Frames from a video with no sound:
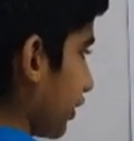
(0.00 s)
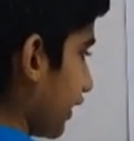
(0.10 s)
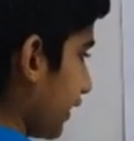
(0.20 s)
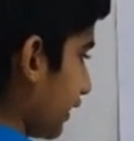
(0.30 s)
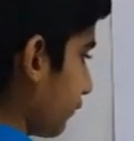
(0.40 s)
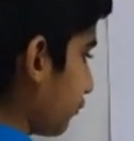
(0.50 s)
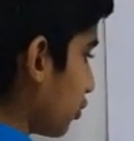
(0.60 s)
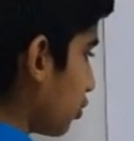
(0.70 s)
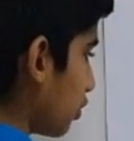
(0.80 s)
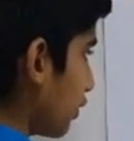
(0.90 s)
3,
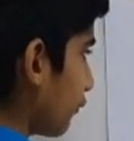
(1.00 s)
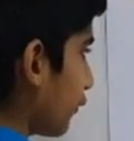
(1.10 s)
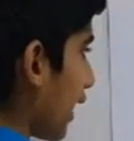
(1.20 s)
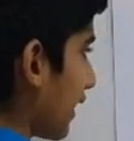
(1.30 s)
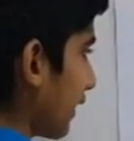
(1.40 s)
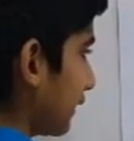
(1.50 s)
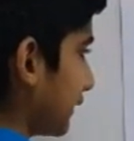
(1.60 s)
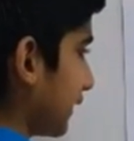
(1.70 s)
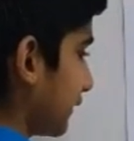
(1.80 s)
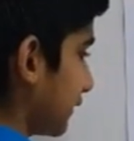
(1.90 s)
4, 5,
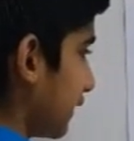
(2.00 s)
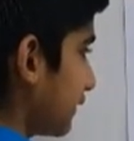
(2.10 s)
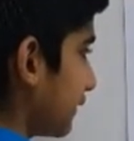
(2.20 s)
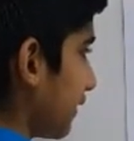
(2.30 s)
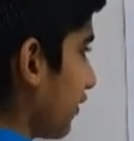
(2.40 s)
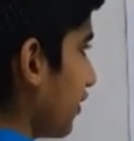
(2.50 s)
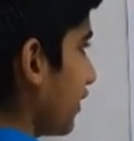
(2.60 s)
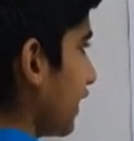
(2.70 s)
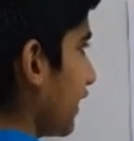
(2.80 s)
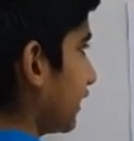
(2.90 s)
6,
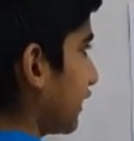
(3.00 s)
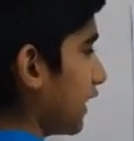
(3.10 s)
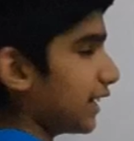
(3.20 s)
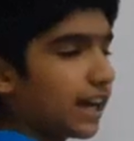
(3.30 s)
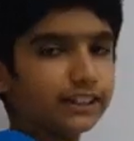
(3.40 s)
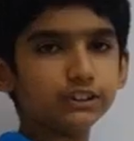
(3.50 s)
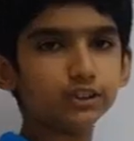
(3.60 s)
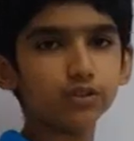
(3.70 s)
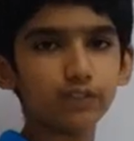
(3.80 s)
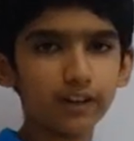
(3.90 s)
7, 8 and 9.
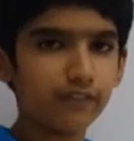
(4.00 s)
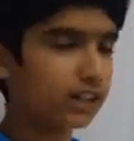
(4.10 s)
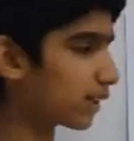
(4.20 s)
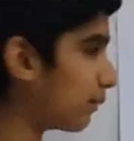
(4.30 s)
So 1 will